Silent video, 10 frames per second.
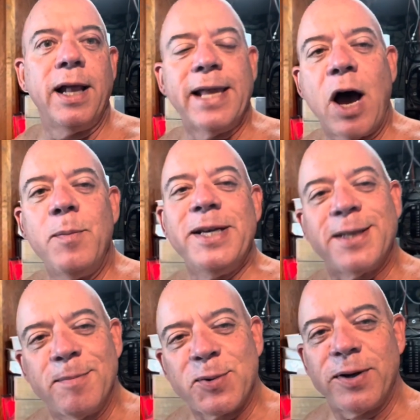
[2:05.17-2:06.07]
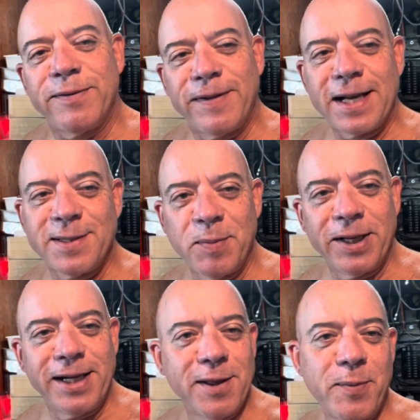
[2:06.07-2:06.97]
allow me some sort of
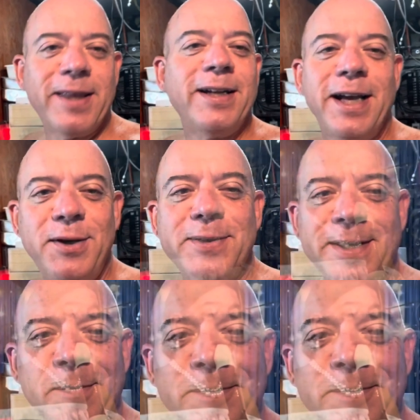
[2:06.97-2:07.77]
flexibility in the way that I use them.